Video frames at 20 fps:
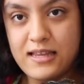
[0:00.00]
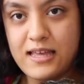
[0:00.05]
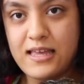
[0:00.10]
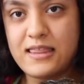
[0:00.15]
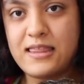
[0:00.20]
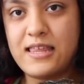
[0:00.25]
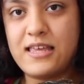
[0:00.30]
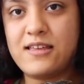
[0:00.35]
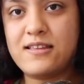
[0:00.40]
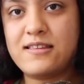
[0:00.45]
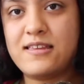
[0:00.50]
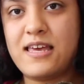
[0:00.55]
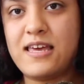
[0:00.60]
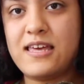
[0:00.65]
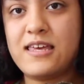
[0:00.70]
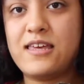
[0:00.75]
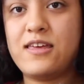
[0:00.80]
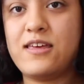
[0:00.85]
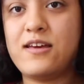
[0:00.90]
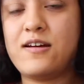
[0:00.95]
and then you
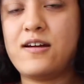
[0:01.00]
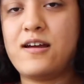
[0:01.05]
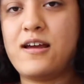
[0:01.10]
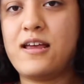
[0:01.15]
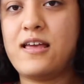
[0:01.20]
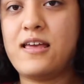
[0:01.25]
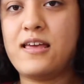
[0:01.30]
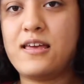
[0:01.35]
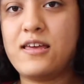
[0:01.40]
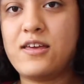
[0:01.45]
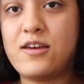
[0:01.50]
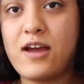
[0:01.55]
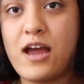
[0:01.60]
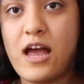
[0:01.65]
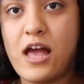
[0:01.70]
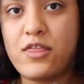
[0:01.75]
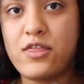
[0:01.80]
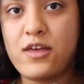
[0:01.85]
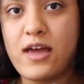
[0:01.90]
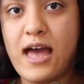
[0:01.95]
take your
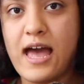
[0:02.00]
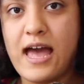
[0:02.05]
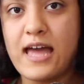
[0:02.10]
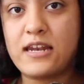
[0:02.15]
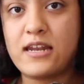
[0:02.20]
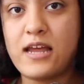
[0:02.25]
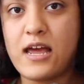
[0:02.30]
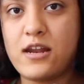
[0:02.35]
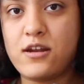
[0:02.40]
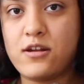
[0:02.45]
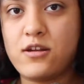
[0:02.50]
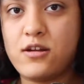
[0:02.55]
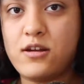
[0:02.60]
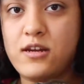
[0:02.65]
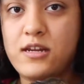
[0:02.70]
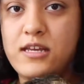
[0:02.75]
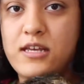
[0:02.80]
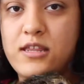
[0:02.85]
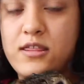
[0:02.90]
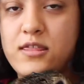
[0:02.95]
other hand
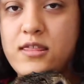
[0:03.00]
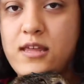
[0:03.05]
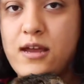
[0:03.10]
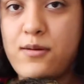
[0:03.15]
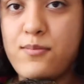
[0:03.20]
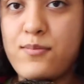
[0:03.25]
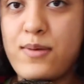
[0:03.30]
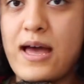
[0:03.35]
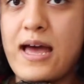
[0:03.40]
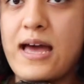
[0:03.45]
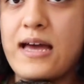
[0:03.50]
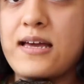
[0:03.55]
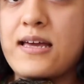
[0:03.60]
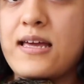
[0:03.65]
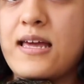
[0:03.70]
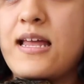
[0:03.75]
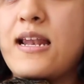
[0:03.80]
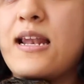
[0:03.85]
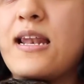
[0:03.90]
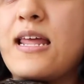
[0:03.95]
underneath their
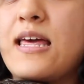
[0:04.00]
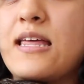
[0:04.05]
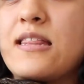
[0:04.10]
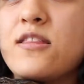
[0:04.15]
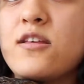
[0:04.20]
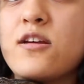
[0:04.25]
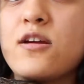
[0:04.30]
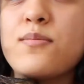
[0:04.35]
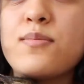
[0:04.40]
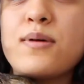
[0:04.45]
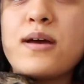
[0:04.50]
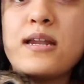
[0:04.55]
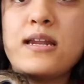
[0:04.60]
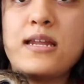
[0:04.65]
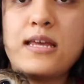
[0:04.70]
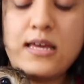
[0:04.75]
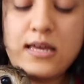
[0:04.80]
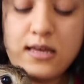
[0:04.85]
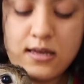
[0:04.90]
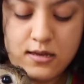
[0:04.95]
back and let your
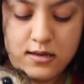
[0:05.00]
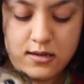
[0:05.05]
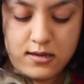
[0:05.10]
bunny